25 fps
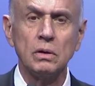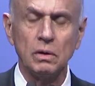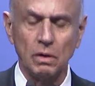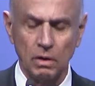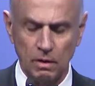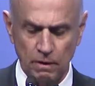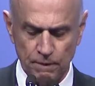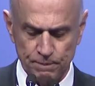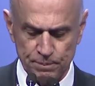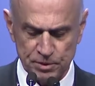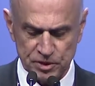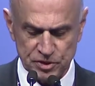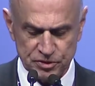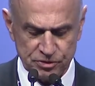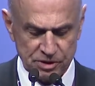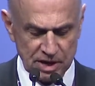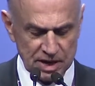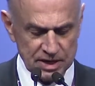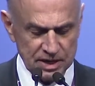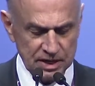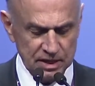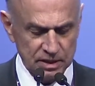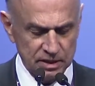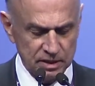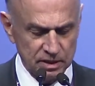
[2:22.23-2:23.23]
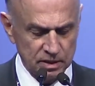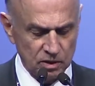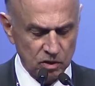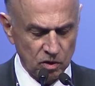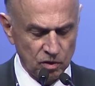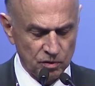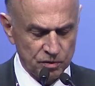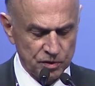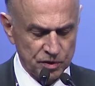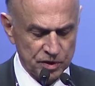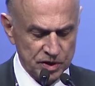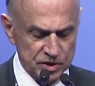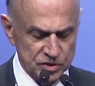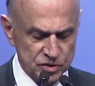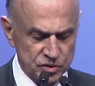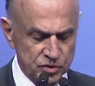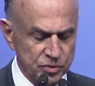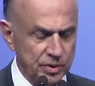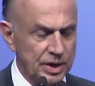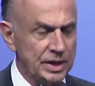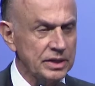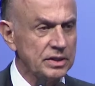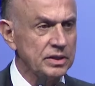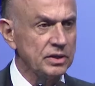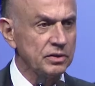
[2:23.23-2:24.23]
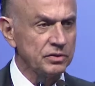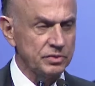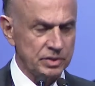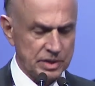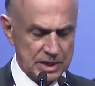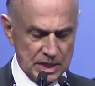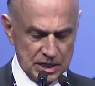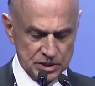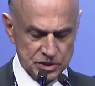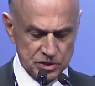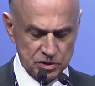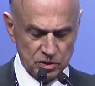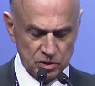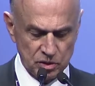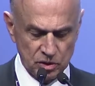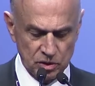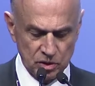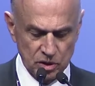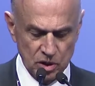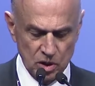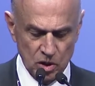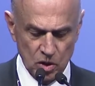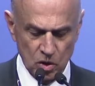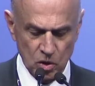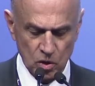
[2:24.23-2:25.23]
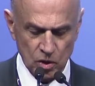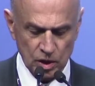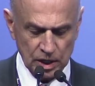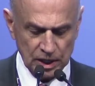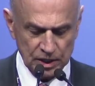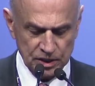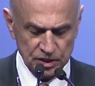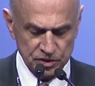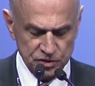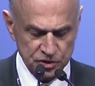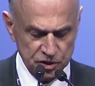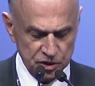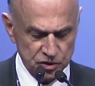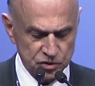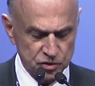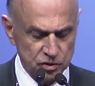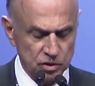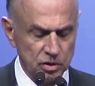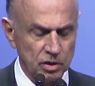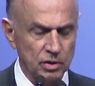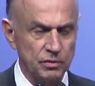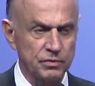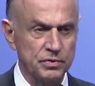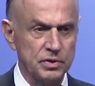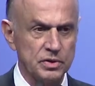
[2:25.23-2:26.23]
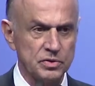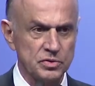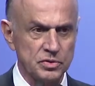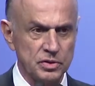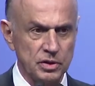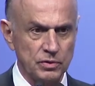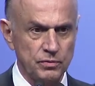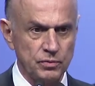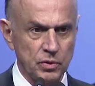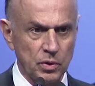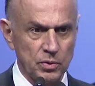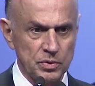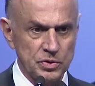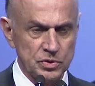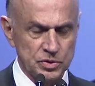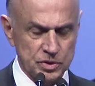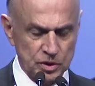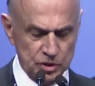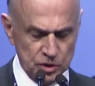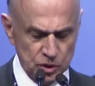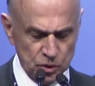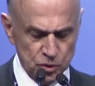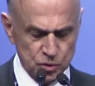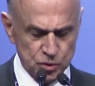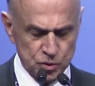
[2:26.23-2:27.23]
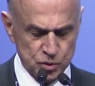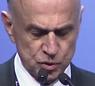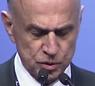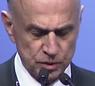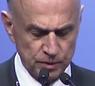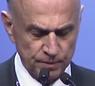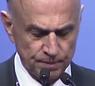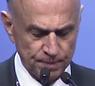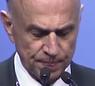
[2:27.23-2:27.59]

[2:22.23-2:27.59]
of presiding over this great international organization of CFO institutes,